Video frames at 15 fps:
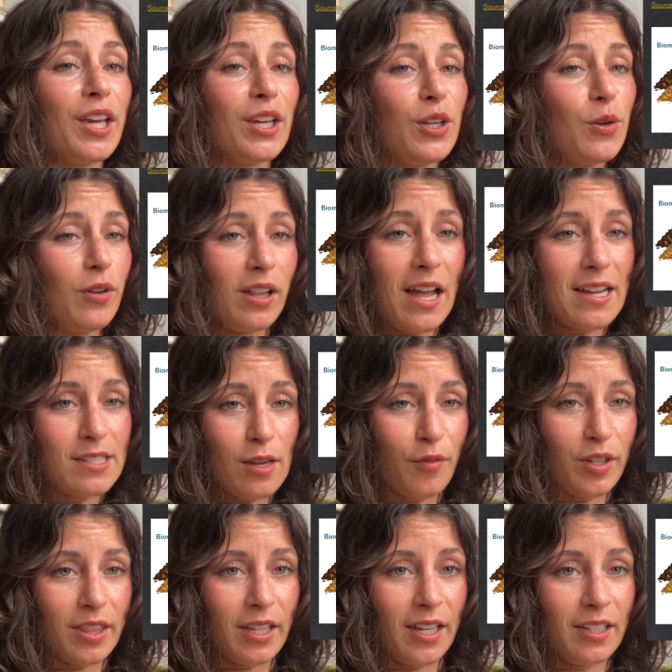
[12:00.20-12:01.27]
can utilize
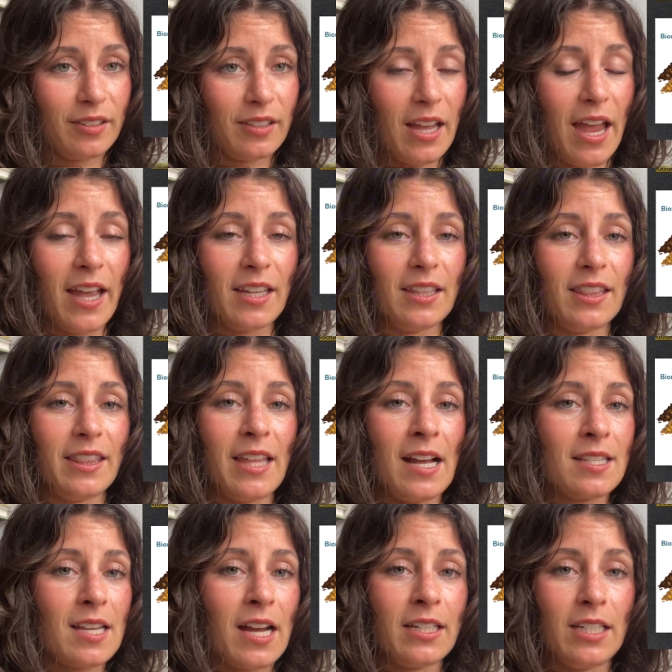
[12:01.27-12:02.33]
everything, and
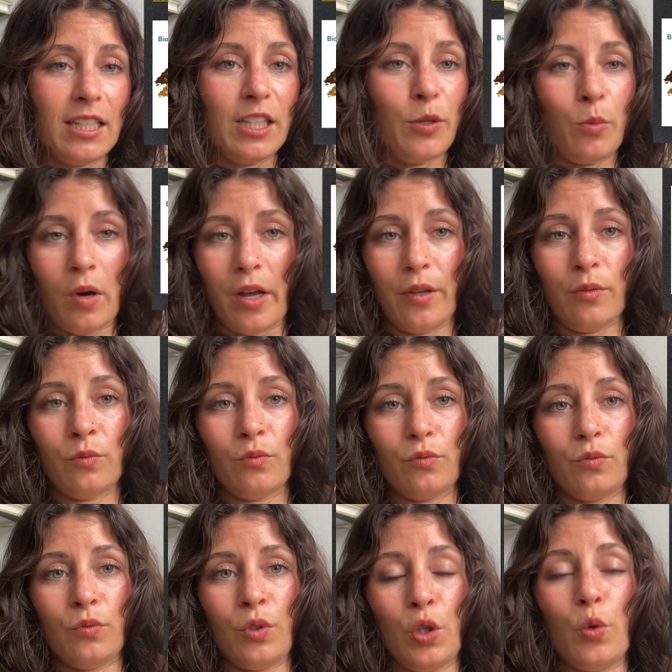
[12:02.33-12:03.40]
that's ideally what
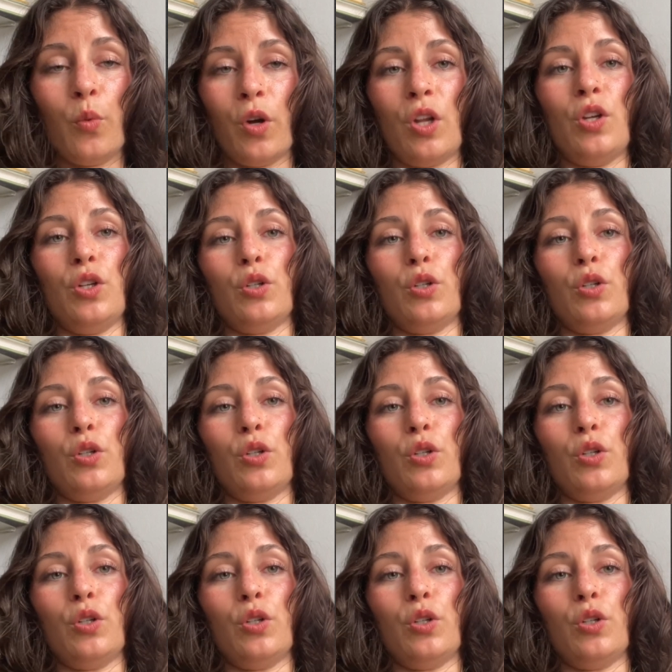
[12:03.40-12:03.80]
you want to